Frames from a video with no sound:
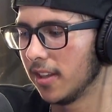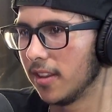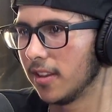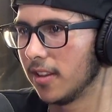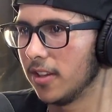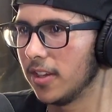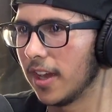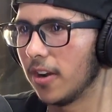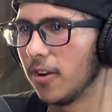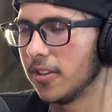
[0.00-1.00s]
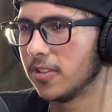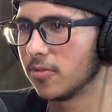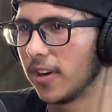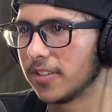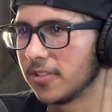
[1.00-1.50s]
you get all these
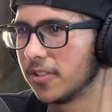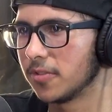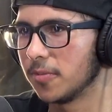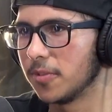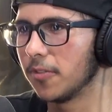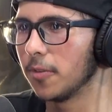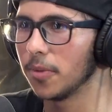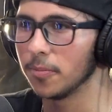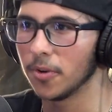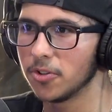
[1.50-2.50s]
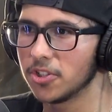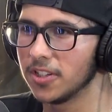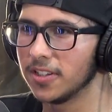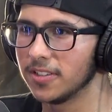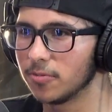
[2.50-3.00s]
wrestlers from different
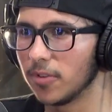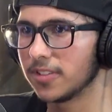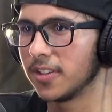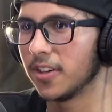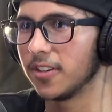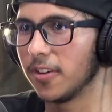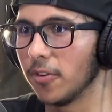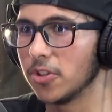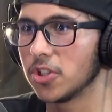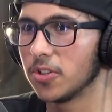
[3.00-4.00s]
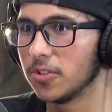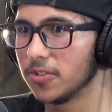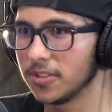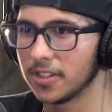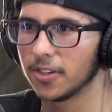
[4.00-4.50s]
promotions wrestling on different shows,
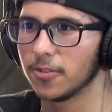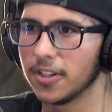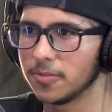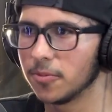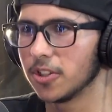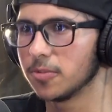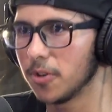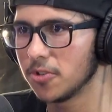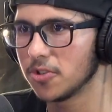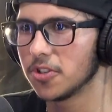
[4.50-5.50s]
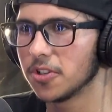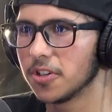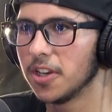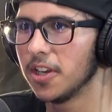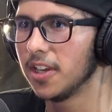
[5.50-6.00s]
and it creates more exposure.
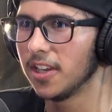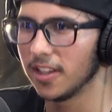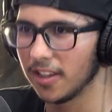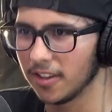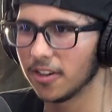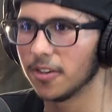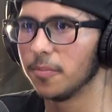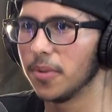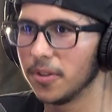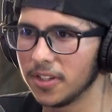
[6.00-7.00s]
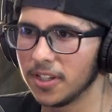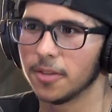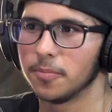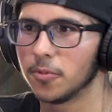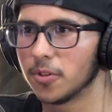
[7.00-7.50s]
Yeah. And they're building up
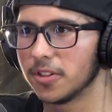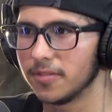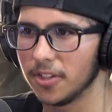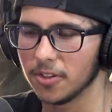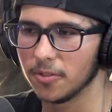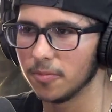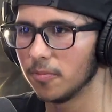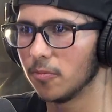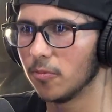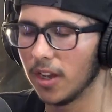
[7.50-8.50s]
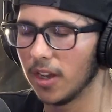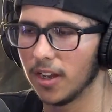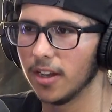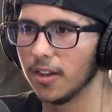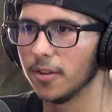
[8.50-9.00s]
more, you know,
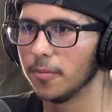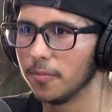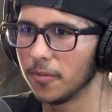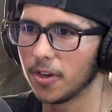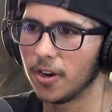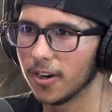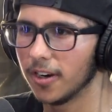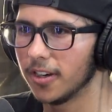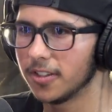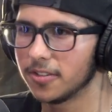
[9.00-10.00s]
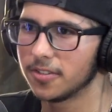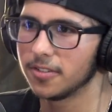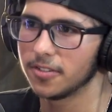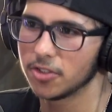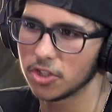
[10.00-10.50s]
cards,
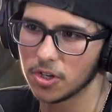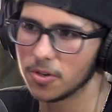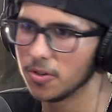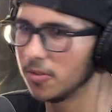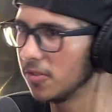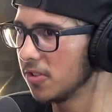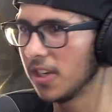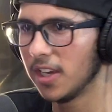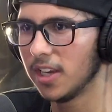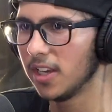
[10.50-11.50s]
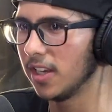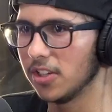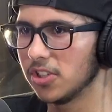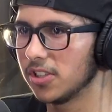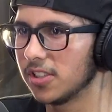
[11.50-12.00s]
shows. It
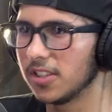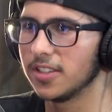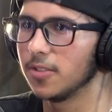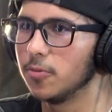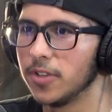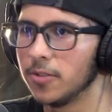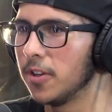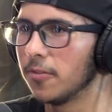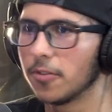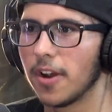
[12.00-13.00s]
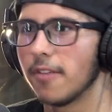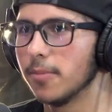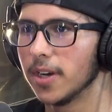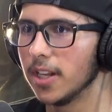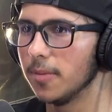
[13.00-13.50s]
just, it's a win-win for
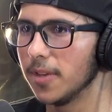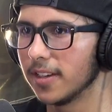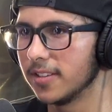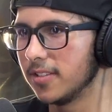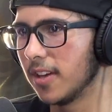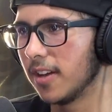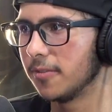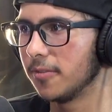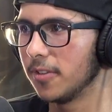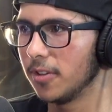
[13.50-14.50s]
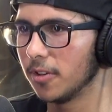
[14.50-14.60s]
everybody, because you have you're